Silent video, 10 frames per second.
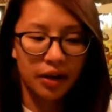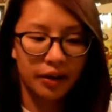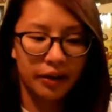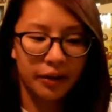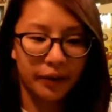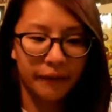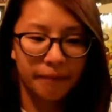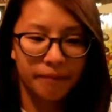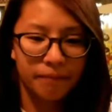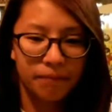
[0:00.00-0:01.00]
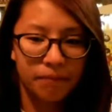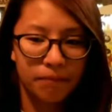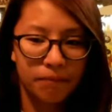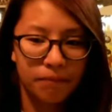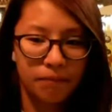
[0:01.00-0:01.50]

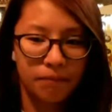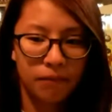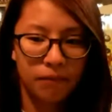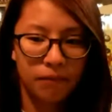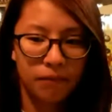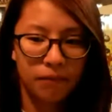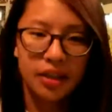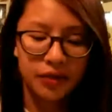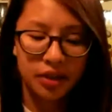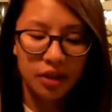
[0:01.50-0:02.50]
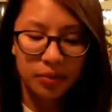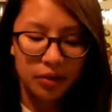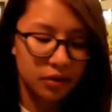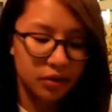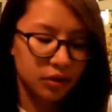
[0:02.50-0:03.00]
Like in a sentence, for
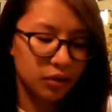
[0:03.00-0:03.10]
example.